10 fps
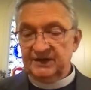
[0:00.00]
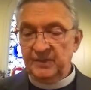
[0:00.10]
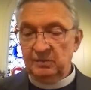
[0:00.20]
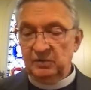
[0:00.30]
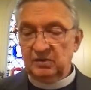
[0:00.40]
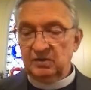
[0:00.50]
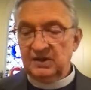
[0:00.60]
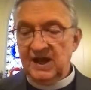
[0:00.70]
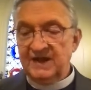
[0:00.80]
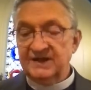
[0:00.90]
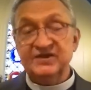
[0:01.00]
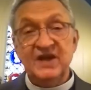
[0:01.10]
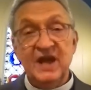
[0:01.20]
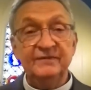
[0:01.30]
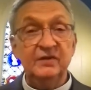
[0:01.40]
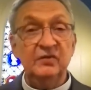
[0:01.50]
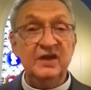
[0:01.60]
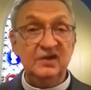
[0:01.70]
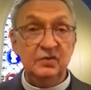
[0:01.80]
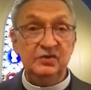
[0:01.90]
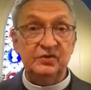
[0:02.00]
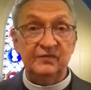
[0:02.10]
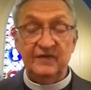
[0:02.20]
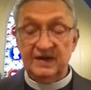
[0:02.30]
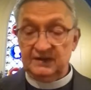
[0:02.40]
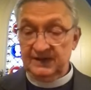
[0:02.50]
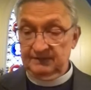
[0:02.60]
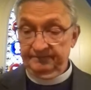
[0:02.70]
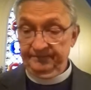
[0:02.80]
the biblical God is not very user-friendly.